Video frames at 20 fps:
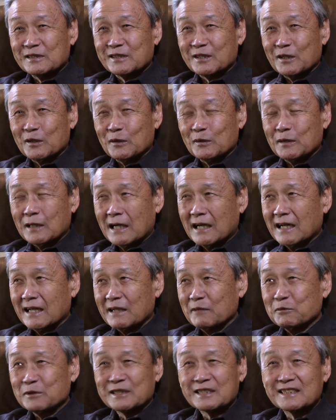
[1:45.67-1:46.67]
So
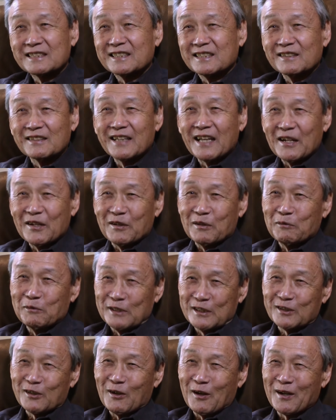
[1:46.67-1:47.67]
it wasn't until later that we
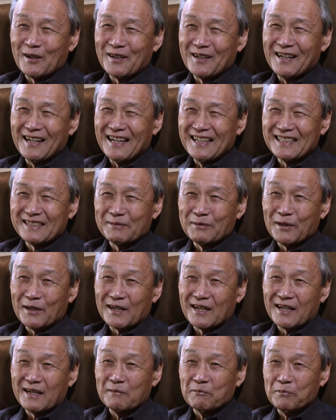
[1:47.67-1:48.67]
started an Asian
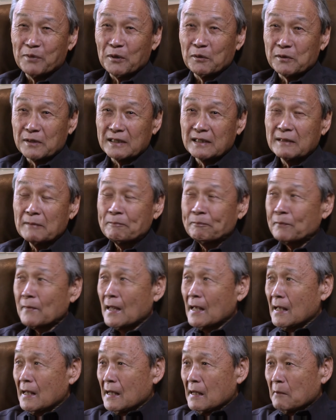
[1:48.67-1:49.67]
American component.
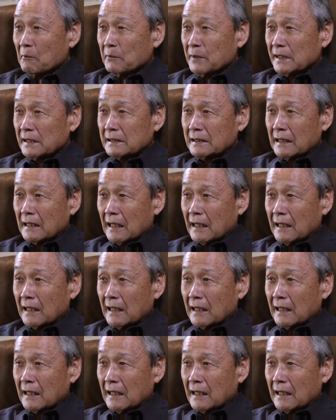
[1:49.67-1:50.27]
But